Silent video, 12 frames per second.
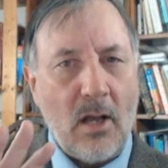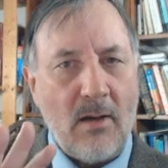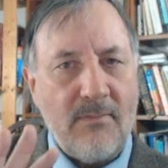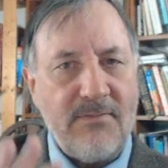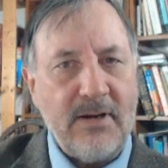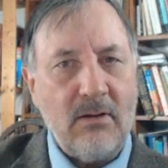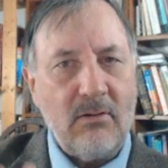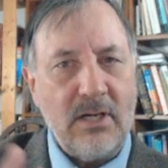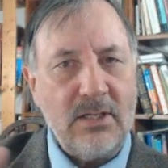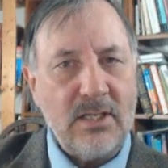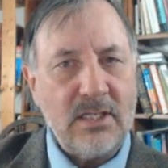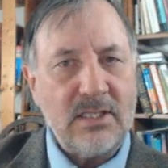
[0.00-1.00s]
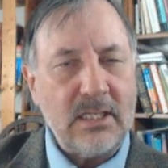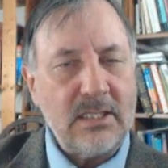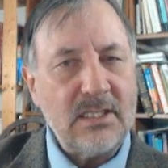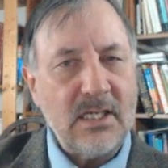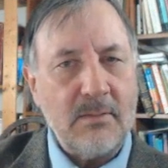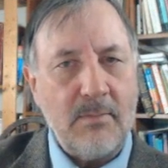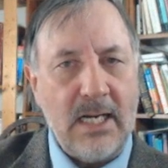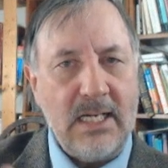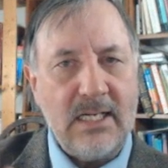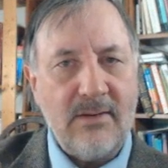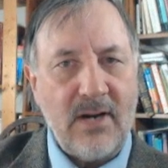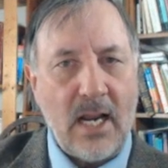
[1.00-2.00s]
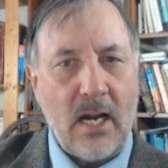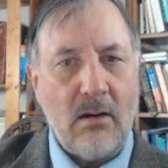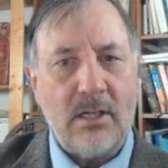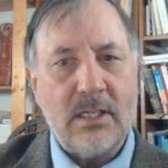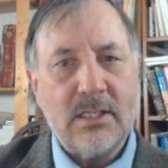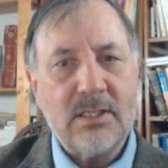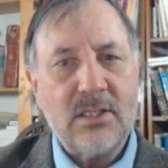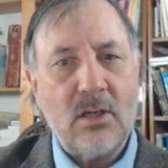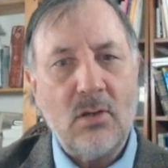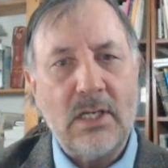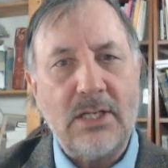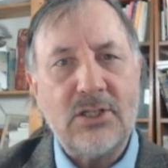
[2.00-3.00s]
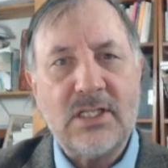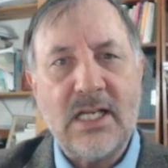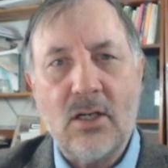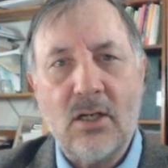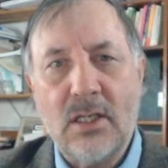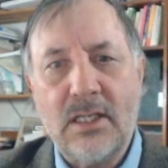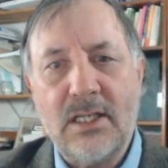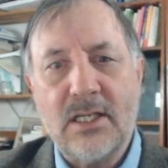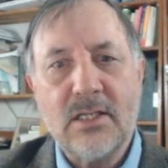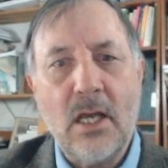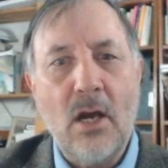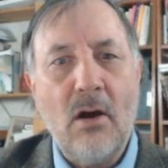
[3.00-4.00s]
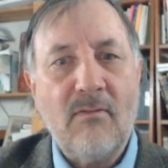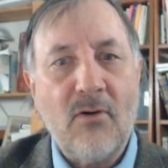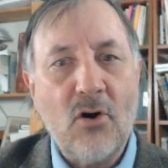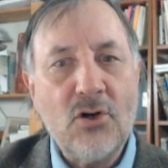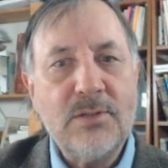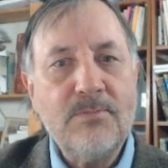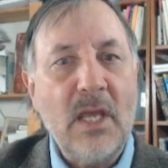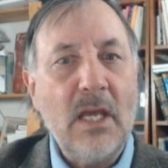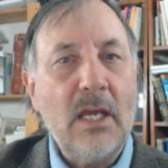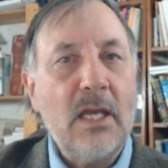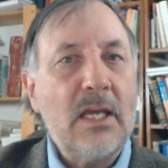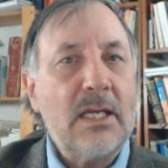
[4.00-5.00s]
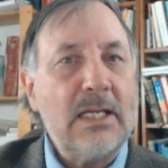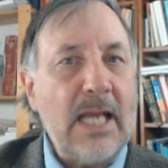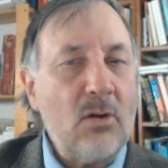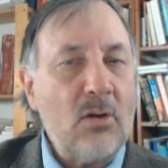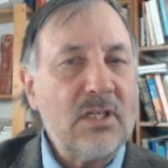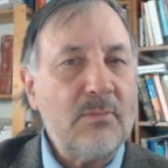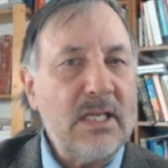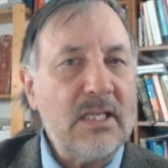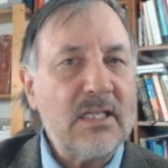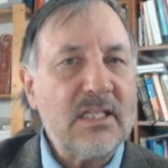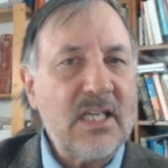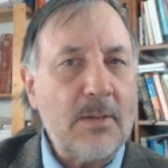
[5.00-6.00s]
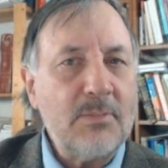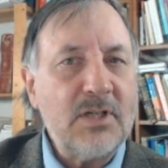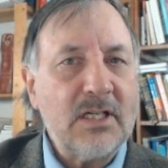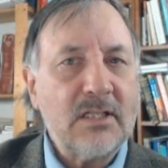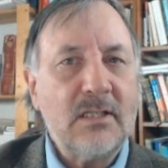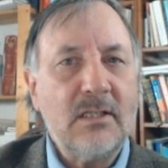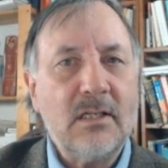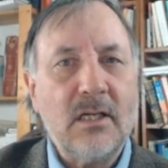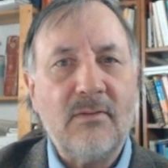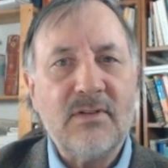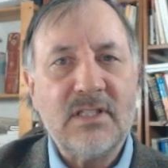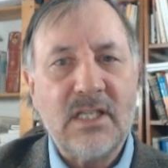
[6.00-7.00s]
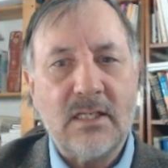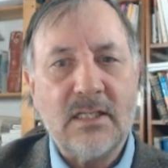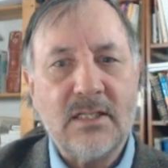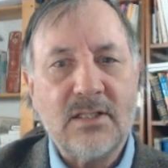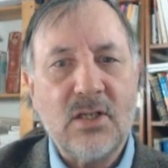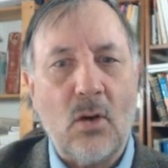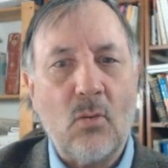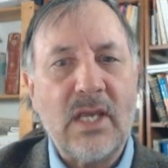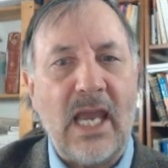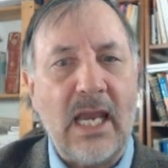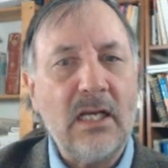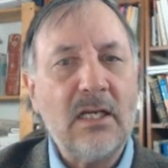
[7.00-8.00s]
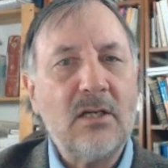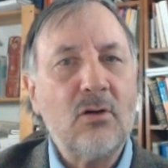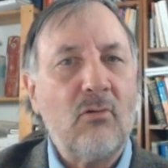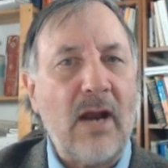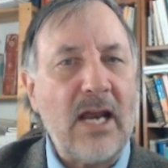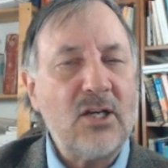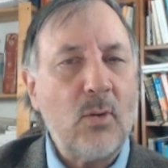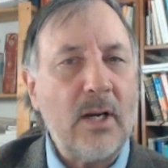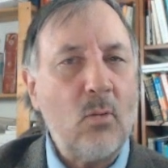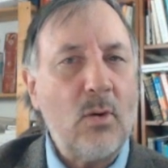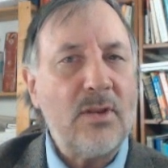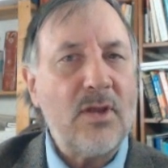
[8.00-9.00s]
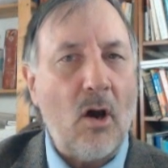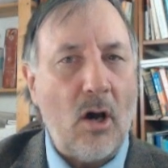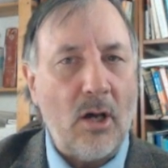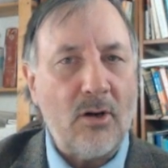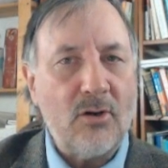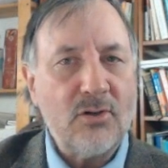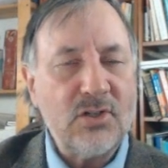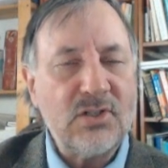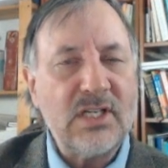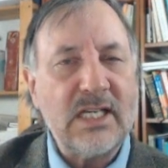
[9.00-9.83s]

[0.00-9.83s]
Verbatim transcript: uh, figure into the sentence in many different areas. So let's just take a look at this. First, nouns can be the subject of a sentence. So Caitlin graduated with honors. You